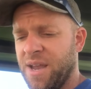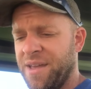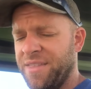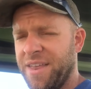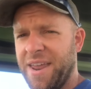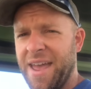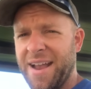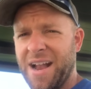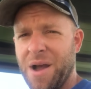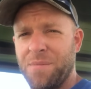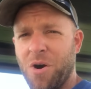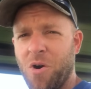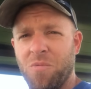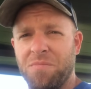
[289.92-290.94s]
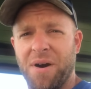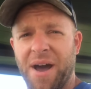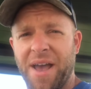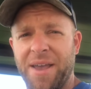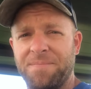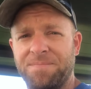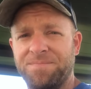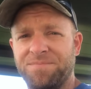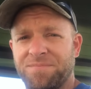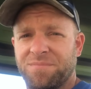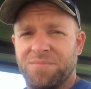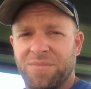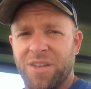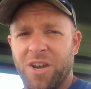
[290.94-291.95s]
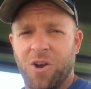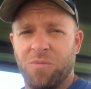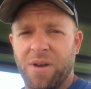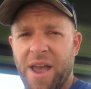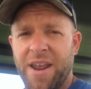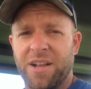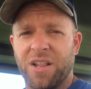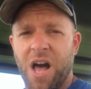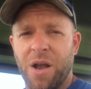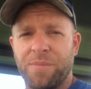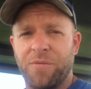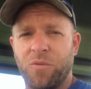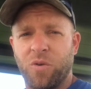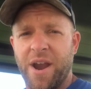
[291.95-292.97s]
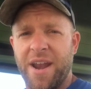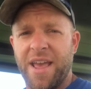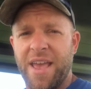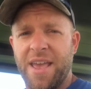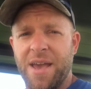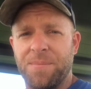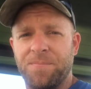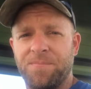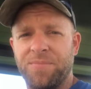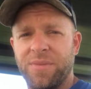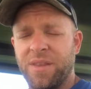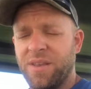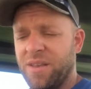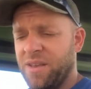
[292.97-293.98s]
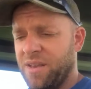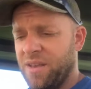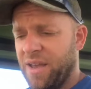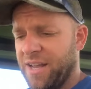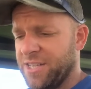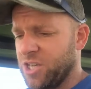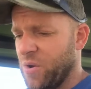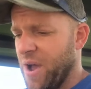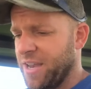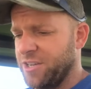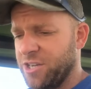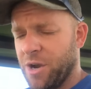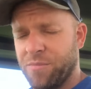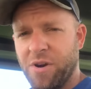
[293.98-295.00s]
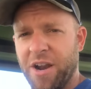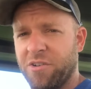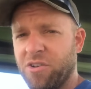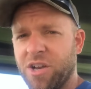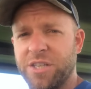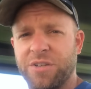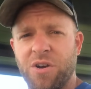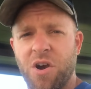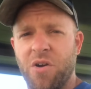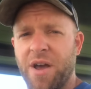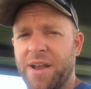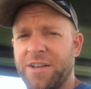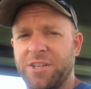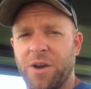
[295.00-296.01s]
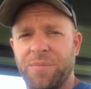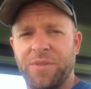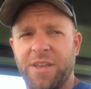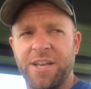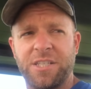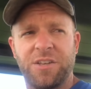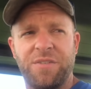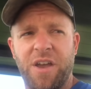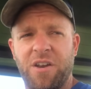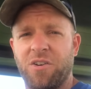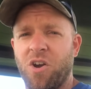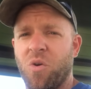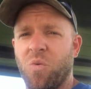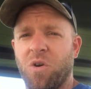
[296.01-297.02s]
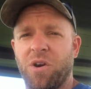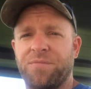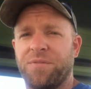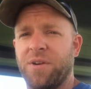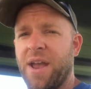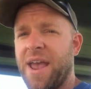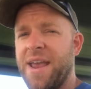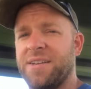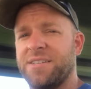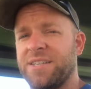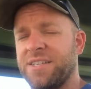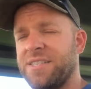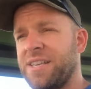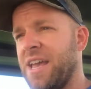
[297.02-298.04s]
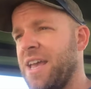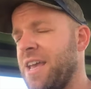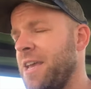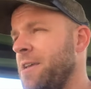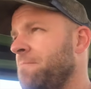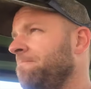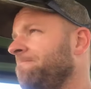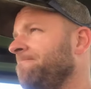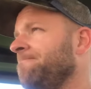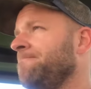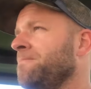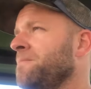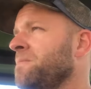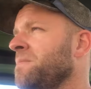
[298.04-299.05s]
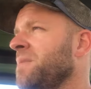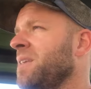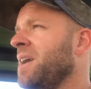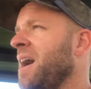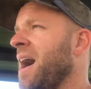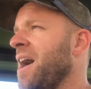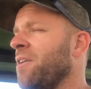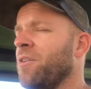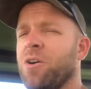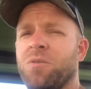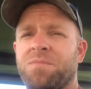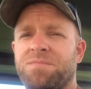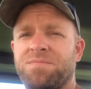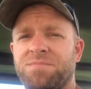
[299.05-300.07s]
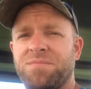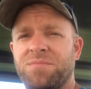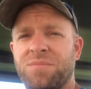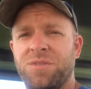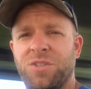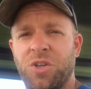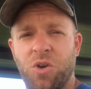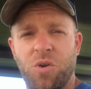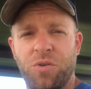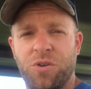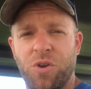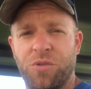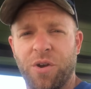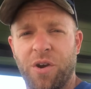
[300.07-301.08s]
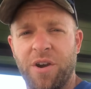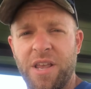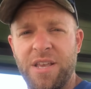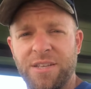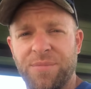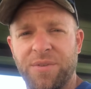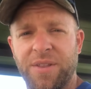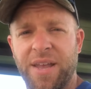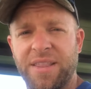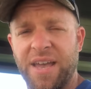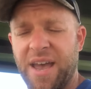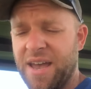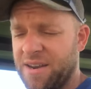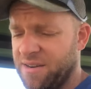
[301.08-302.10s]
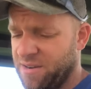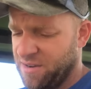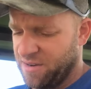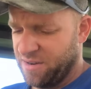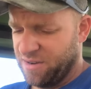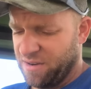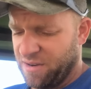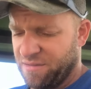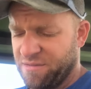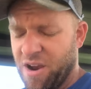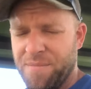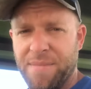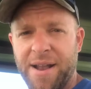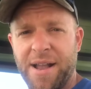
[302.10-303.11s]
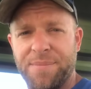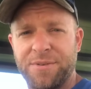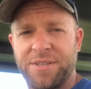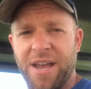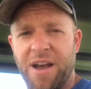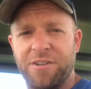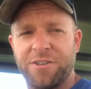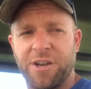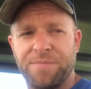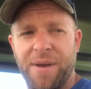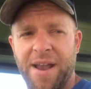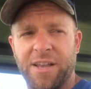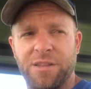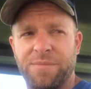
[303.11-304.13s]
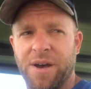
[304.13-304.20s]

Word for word: and then heck, I'm home by, you know, eight o'clock before 8 a.m. And so I can jump right across the road. I can jump in the excavator, go work eight to say, I don't know, 2, 2.30, something like that. Run back up to town, jump back in the